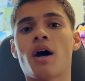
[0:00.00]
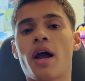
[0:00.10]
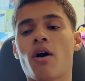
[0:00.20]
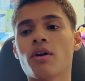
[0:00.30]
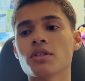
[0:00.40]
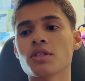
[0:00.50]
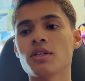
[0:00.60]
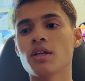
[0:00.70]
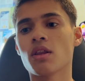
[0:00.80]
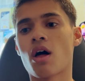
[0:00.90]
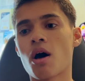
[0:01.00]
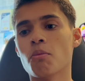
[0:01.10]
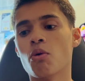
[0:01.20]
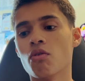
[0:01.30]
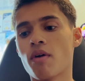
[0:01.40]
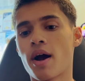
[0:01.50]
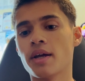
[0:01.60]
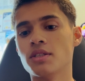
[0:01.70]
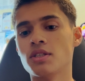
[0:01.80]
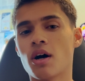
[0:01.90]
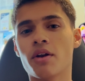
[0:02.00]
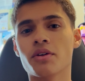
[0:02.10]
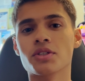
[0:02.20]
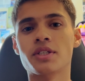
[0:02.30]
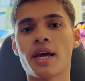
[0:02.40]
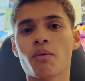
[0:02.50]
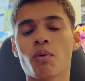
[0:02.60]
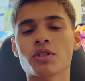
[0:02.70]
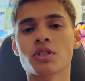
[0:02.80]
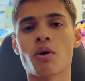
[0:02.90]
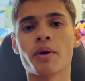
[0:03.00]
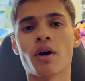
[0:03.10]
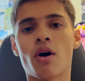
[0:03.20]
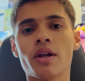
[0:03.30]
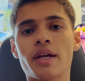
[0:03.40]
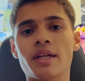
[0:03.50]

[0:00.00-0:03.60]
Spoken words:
I honestly need a lot more rides to understand what's going on